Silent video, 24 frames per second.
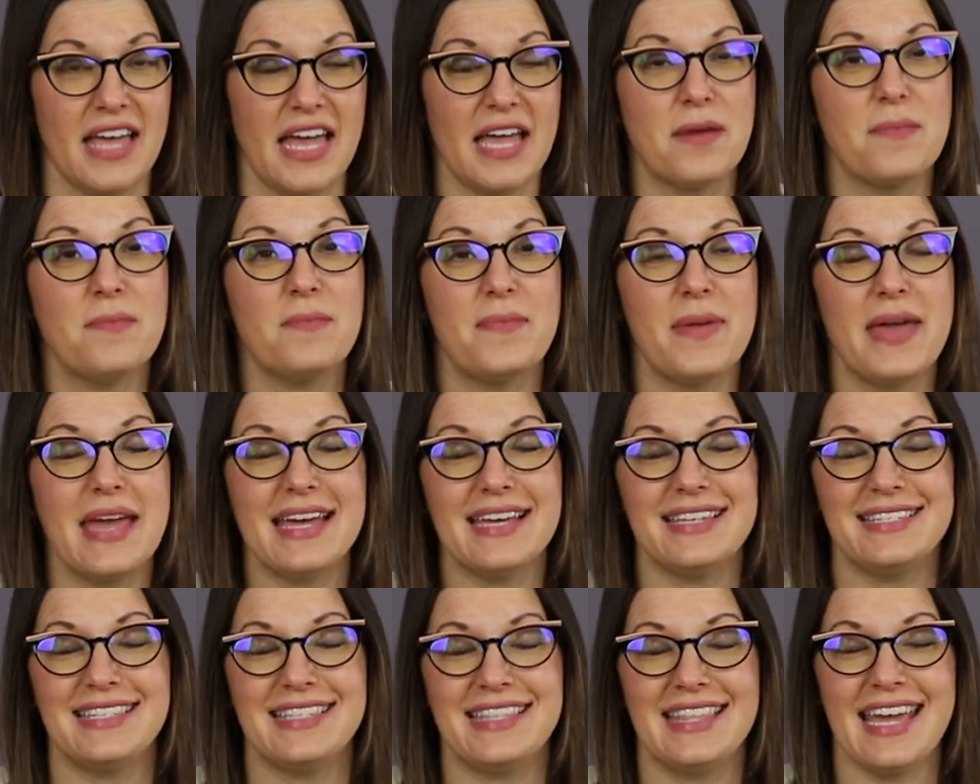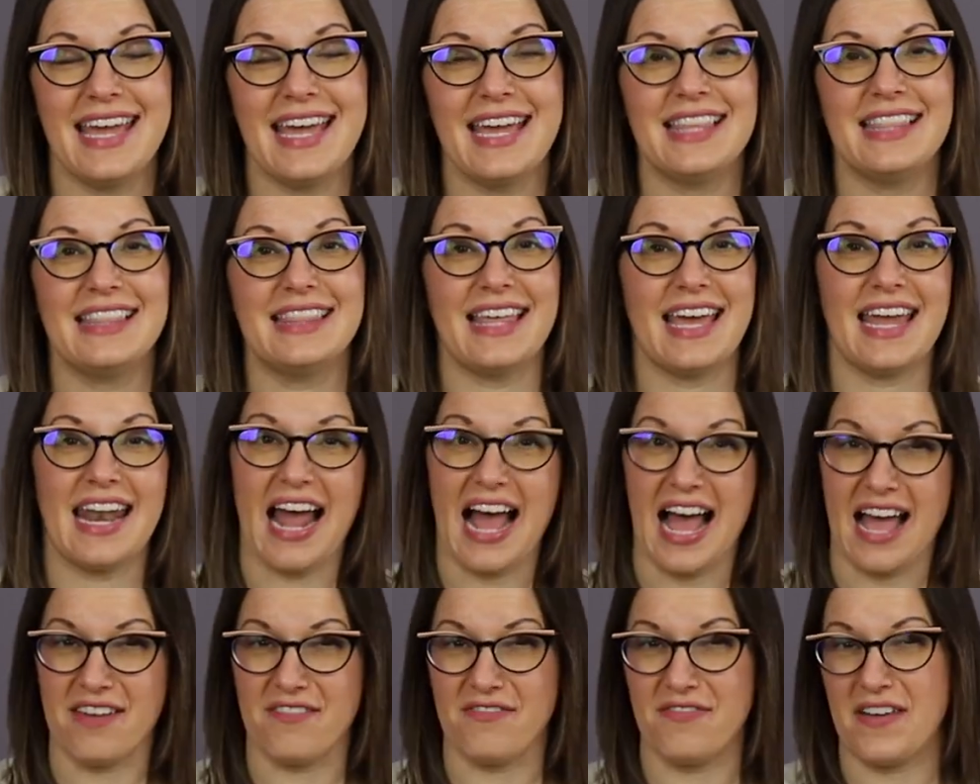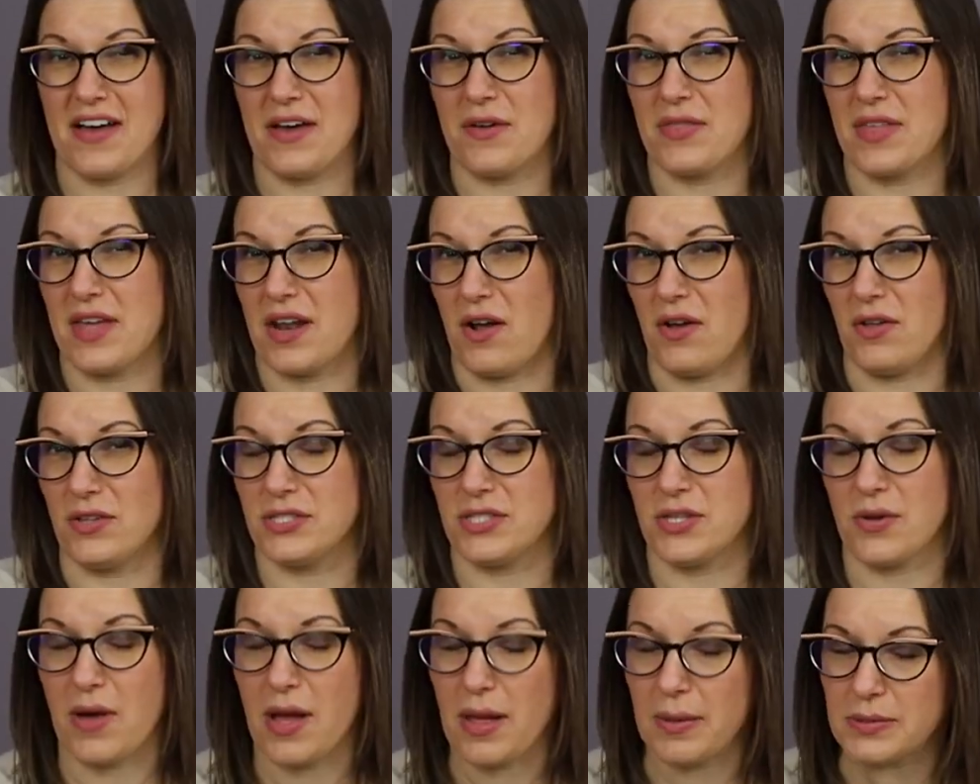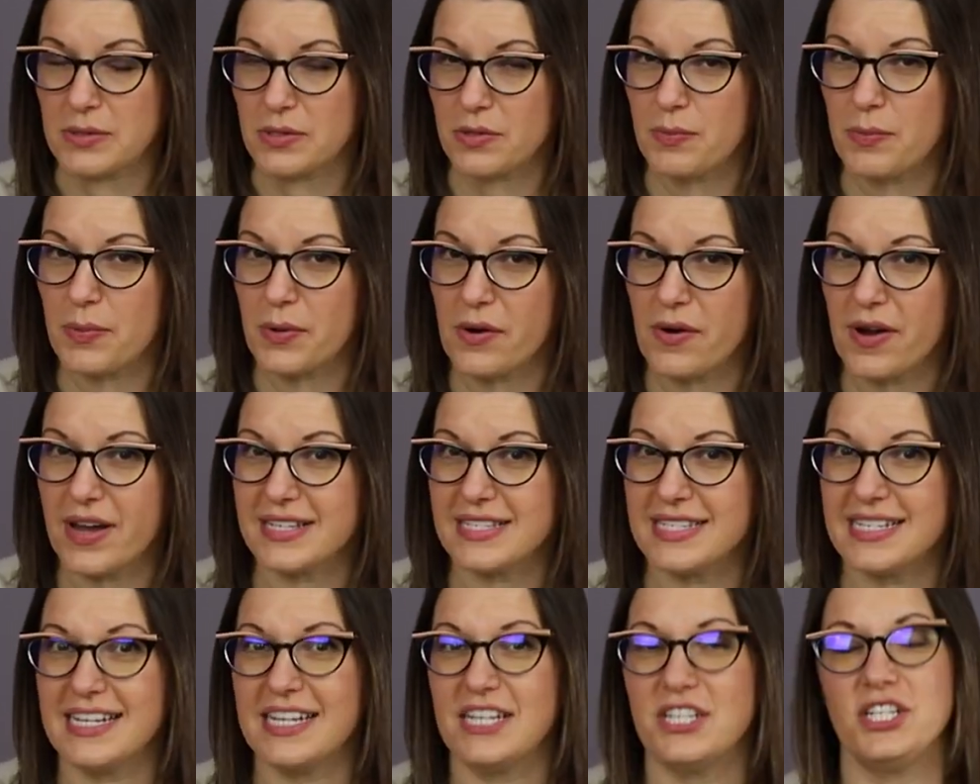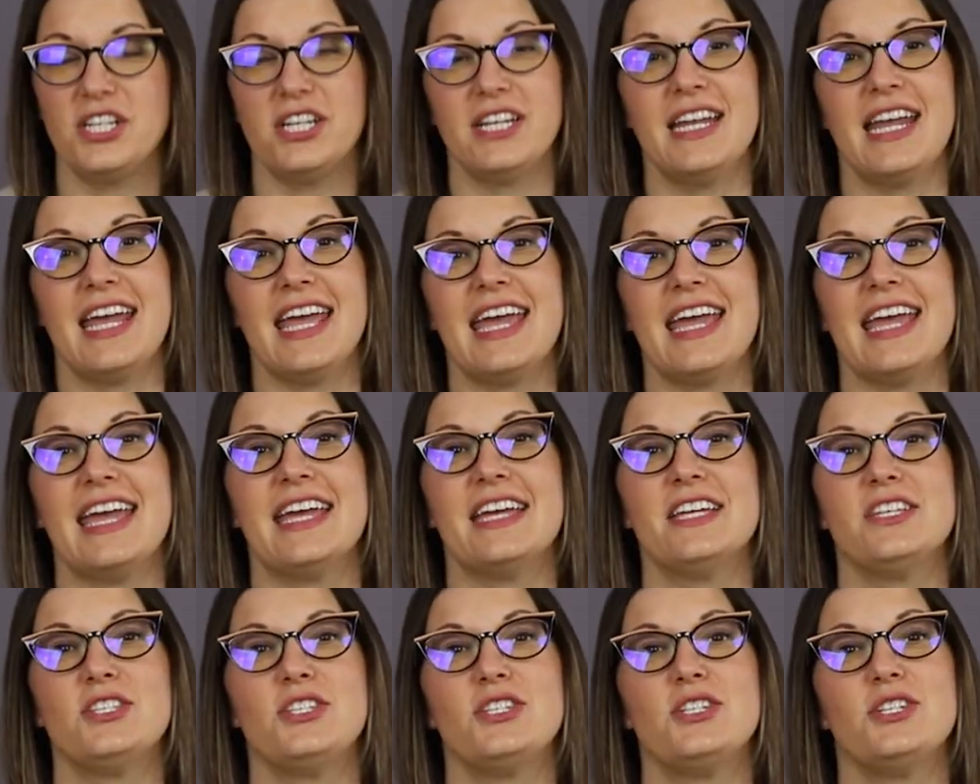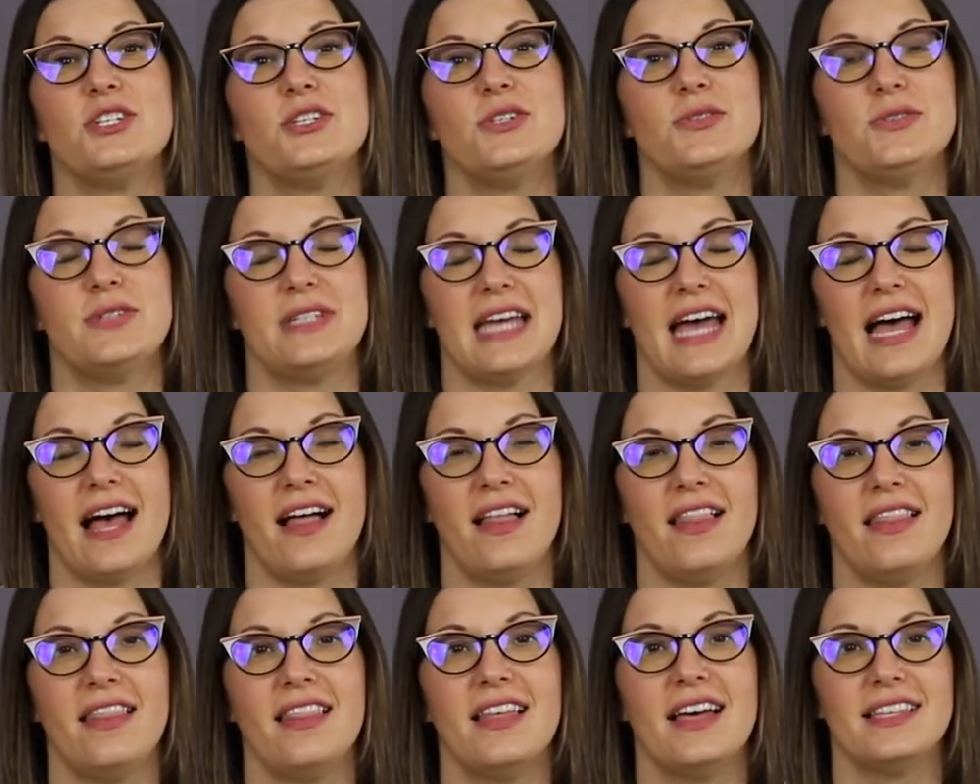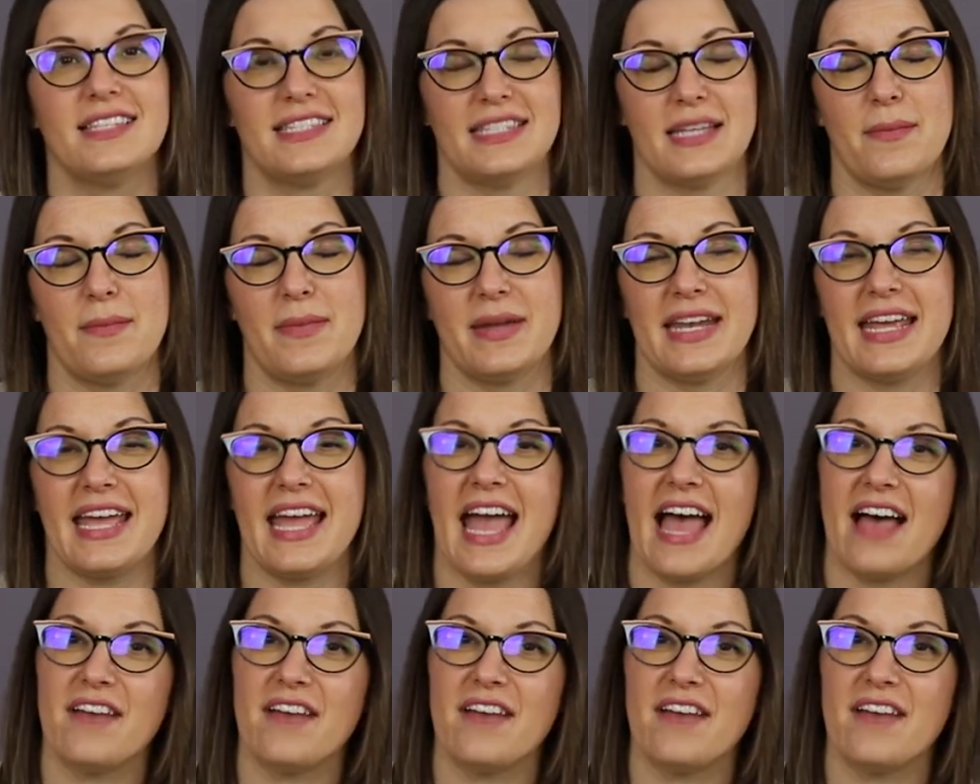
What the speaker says: like biggest thing that I found that also helps with procrastination is to tell somebody,